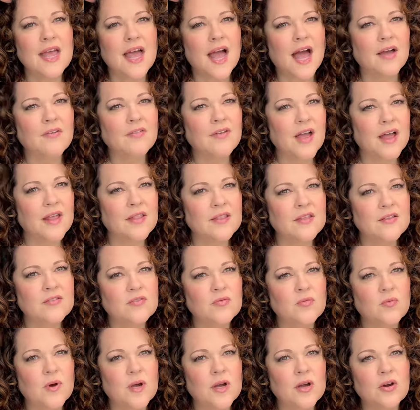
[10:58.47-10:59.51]
I've got this
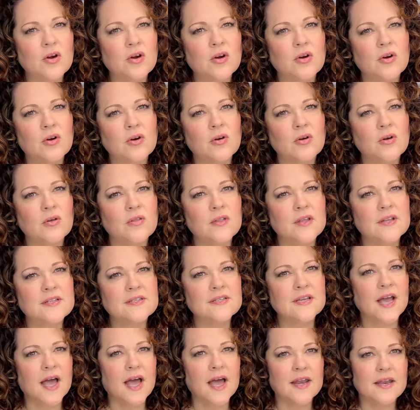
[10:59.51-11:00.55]
one curl that's
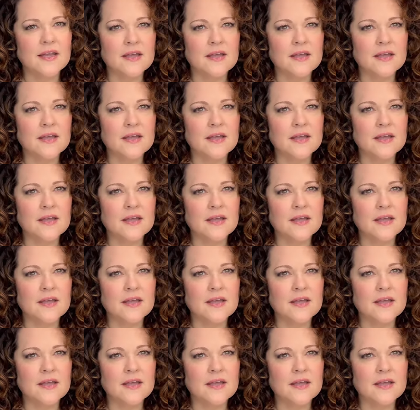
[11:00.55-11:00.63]
kind